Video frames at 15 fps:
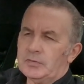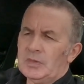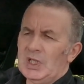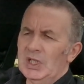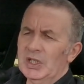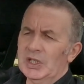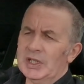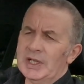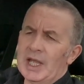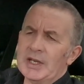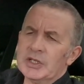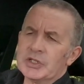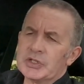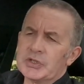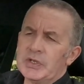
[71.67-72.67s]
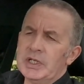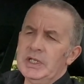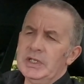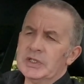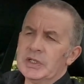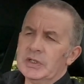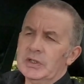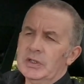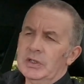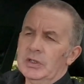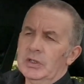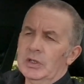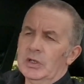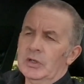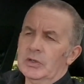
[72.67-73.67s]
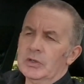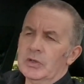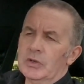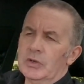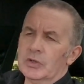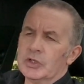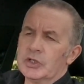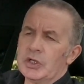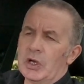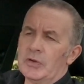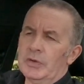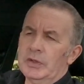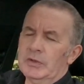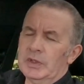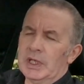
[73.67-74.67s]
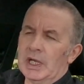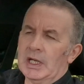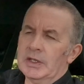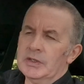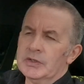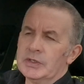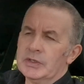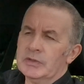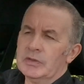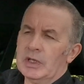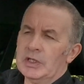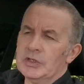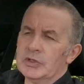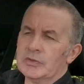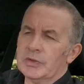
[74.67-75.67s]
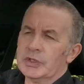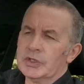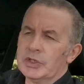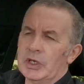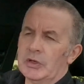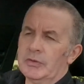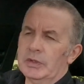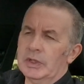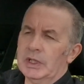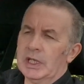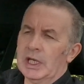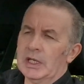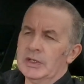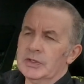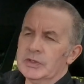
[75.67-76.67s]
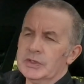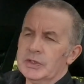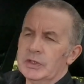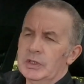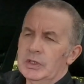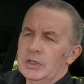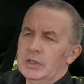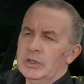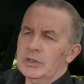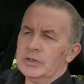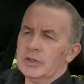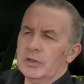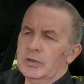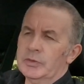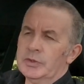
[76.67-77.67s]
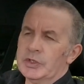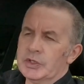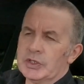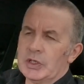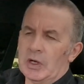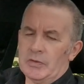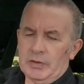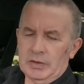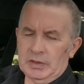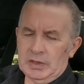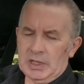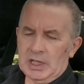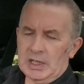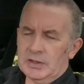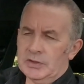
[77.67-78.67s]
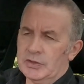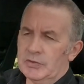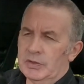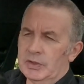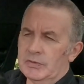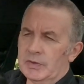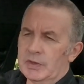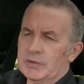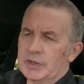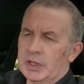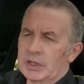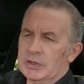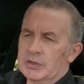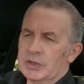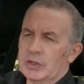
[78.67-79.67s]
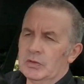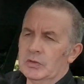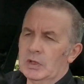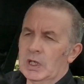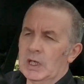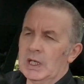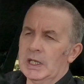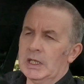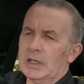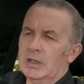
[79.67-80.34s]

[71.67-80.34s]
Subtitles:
You can add a street or start route guidance. I just want to start route guidance. So up to start route guidance with the rotary control, click.